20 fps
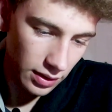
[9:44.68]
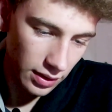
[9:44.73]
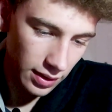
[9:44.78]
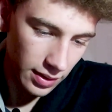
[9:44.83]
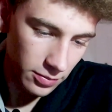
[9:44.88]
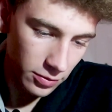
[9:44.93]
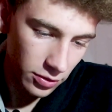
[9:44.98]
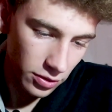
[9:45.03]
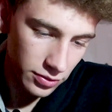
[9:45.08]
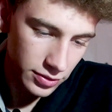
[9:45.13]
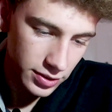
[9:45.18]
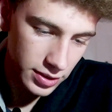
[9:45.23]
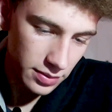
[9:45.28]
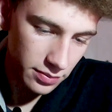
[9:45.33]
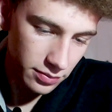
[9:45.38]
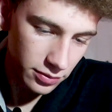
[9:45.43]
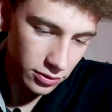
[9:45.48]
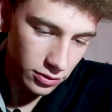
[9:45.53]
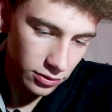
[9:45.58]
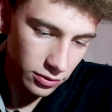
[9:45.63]
and we'll go
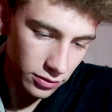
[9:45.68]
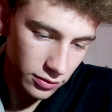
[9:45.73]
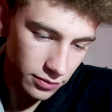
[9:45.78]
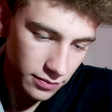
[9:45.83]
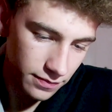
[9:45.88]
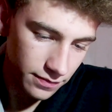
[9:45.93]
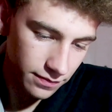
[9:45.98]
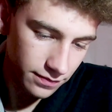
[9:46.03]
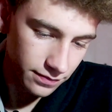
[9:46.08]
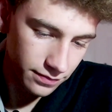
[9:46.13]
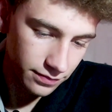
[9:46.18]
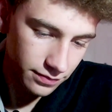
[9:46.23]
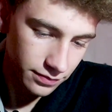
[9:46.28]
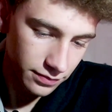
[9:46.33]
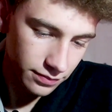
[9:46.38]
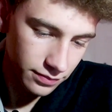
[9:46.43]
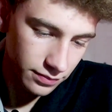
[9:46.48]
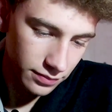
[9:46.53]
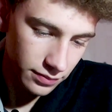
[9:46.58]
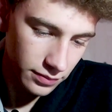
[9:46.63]
symbol,
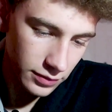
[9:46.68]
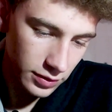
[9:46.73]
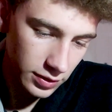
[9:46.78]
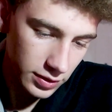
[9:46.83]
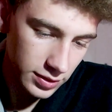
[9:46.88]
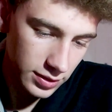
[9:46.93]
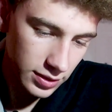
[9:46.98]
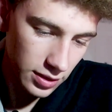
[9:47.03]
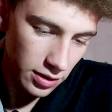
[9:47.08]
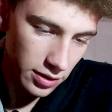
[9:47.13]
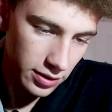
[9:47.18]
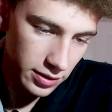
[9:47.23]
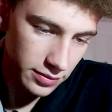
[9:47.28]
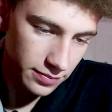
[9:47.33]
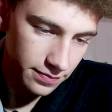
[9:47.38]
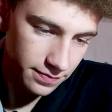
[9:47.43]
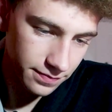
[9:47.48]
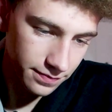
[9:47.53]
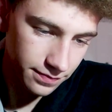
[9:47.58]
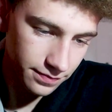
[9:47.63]

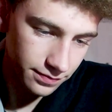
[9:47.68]
sun,